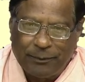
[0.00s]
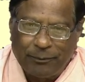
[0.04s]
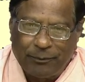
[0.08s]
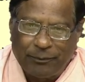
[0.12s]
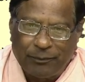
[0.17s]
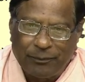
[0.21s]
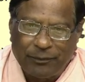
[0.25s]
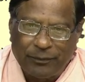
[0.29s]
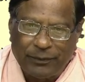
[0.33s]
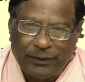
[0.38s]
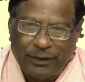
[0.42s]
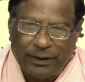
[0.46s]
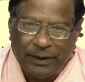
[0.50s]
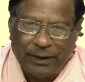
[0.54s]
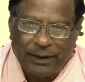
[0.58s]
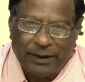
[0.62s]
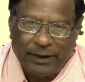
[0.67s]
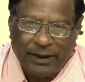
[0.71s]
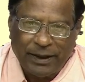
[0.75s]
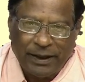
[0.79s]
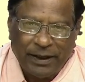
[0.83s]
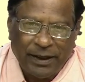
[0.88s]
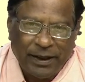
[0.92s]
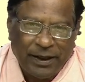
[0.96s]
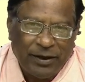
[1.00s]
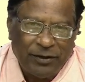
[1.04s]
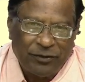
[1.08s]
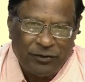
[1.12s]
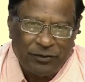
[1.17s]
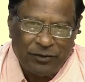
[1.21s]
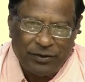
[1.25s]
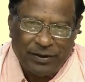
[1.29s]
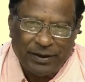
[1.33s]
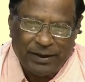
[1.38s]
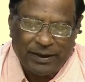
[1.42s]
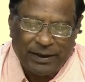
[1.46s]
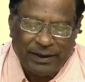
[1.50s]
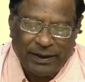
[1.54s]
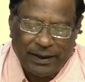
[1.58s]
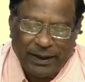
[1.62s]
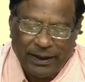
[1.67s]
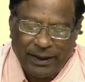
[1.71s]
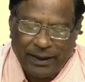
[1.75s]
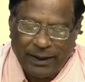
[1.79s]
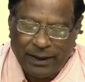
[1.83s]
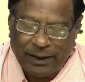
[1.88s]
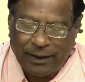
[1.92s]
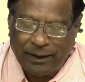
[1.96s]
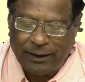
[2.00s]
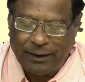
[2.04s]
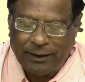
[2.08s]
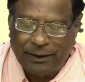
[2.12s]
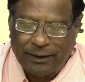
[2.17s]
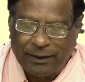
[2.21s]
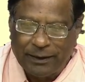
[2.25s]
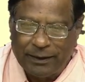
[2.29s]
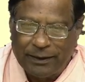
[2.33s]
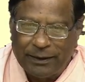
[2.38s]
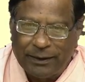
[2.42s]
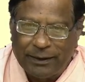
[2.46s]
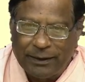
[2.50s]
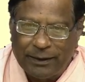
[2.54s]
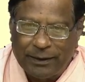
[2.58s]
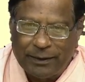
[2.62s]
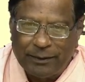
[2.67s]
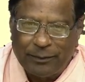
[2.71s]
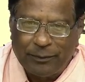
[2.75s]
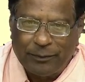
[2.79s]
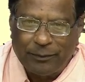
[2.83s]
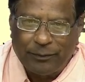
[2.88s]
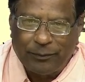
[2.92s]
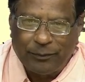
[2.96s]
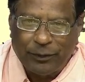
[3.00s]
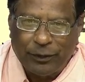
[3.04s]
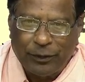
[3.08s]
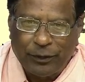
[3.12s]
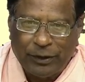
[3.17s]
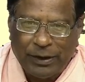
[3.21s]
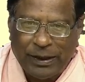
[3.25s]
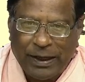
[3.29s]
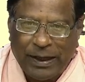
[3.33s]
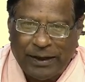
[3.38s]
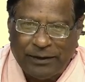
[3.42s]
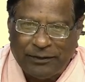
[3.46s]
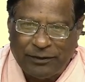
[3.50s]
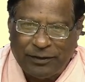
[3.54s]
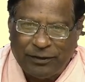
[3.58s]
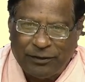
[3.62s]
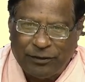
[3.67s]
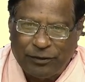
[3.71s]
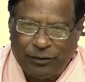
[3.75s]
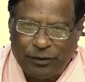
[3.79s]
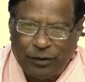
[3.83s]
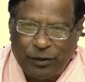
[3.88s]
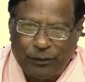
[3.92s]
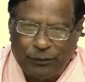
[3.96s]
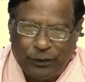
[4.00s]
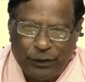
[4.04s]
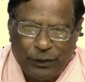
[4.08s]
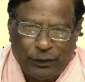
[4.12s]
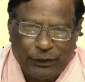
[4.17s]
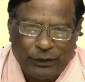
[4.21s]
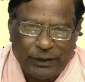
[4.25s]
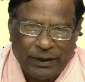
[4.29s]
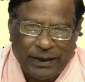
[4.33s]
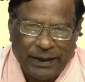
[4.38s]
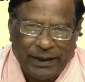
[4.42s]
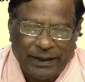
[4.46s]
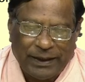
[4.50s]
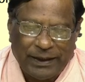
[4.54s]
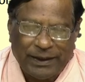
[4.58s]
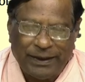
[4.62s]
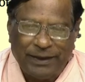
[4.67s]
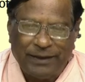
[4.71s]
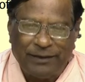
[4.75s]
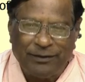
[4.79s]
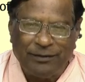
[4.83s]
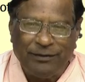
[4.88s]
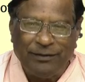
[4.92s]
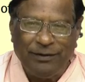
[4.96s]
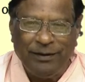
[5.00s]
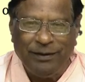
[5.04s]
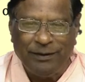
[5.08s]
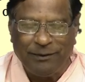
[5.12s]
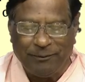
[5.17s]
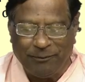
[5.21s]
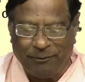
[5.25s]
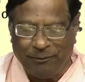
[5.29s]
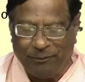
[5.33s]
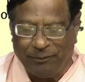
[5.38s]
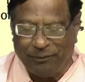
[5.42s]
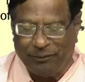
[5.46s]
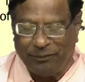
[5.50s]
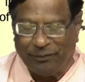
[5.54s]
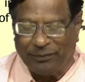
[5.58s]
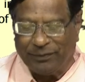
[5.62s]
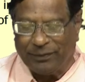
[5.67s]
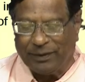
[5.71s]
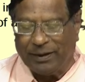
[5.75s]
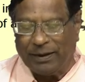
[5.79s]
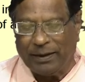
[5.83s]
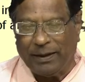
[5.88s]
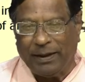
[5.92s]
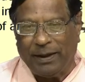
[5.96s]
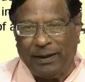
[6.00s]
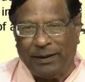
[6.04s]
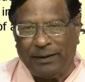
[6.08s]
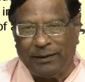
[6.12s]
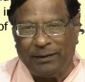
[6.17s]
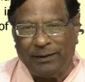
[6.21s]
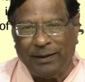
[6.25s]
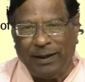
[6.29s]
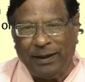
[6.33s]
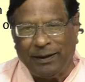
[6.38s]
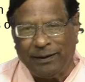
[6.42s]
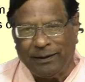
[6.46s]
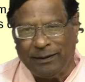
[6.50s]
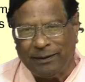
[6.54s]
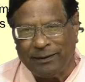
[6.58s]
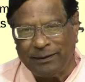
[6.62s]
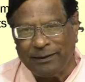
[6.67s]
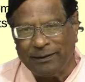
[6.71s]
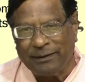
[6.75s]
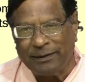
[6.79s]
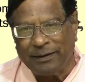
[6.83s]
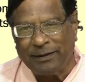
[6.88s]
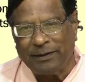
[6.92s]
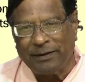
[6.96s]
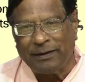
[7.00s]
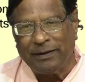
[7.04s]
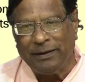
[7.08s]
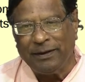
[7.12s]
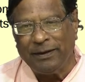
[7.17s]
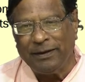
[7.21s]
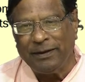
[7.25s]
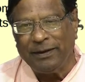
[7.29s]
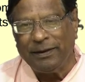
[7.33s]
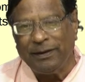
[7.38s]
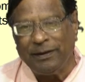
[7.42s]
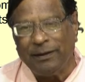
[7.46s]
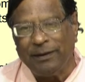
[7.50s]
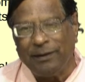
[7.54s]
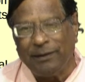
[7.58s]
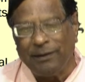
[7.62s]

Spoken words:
engaged in the utilization of nuclear energy, and that in